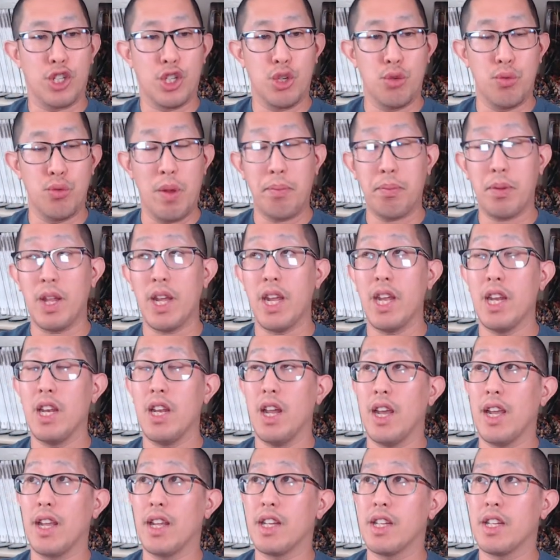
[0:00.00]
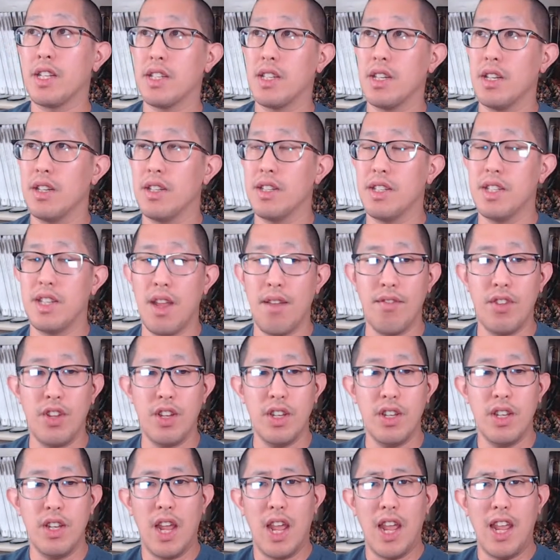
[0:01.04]
so we played like
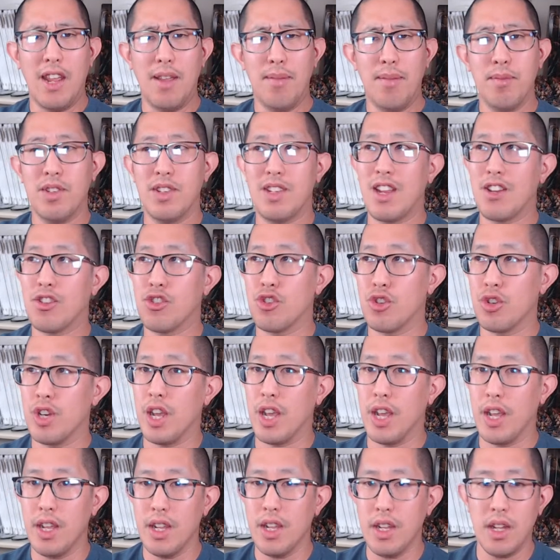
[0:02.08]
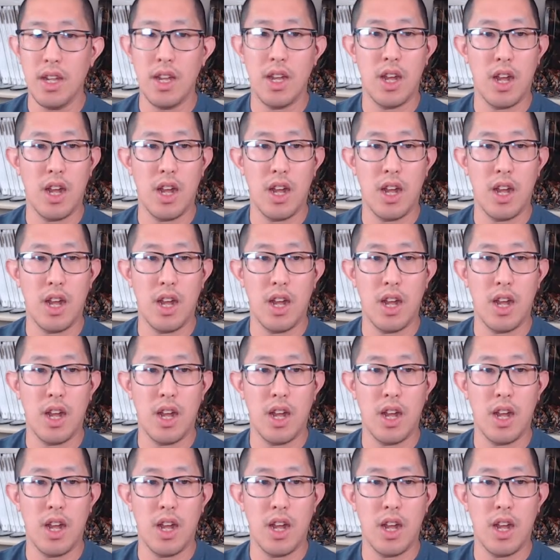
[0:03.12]
7 games yesterday.